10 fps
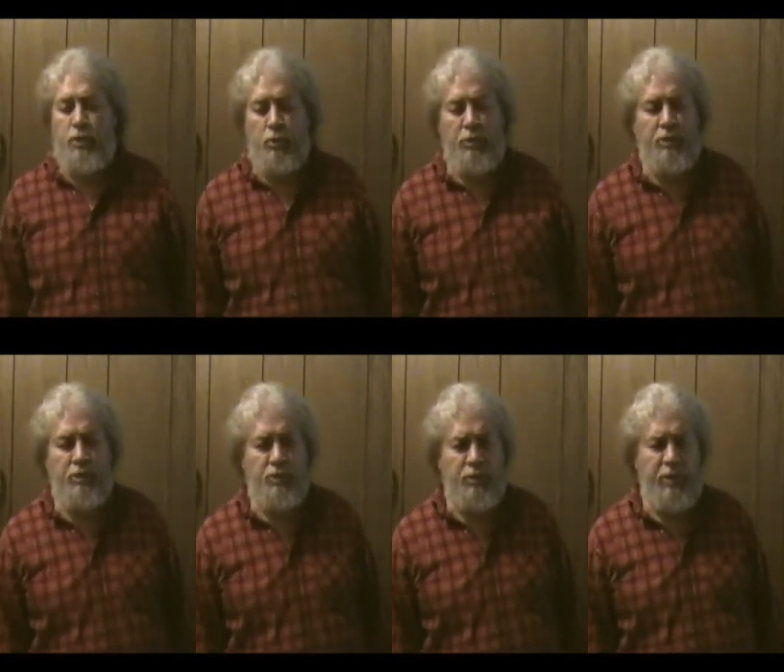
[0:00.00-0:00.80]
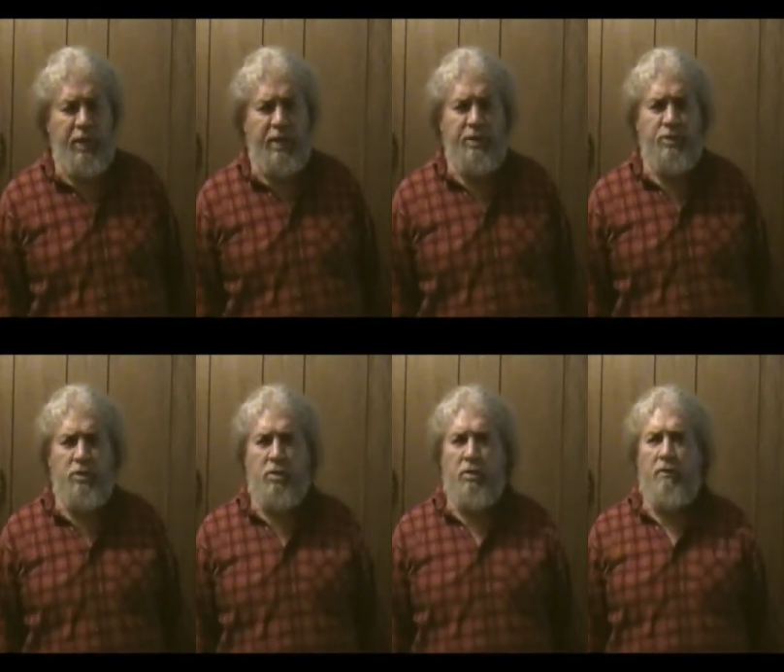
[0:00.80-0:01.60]
She reaches the age
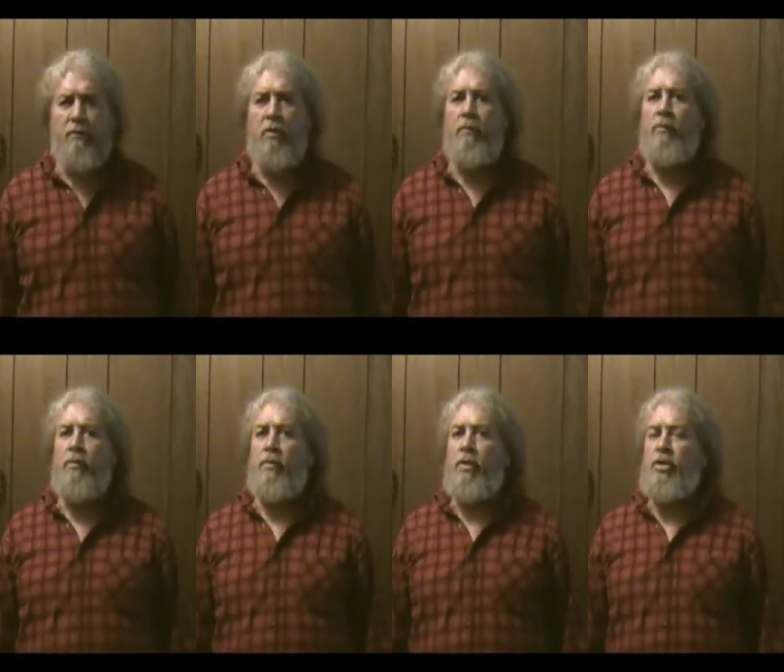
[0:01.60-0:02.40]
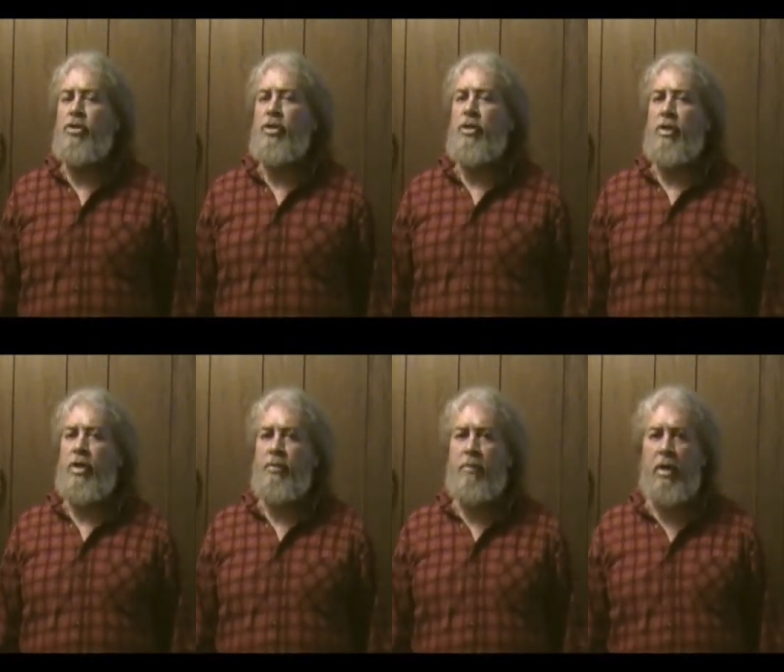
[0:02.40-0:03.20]
of that she can
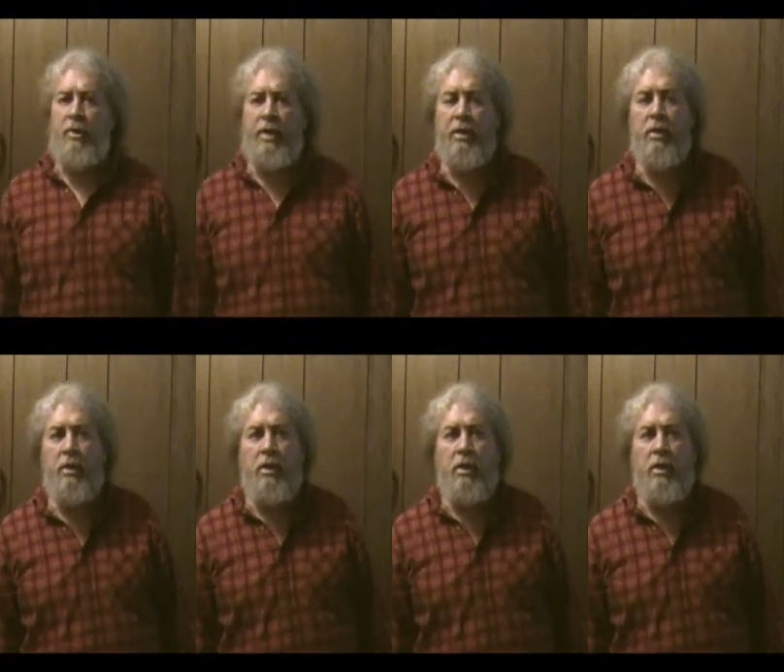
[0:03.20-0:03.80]
get married,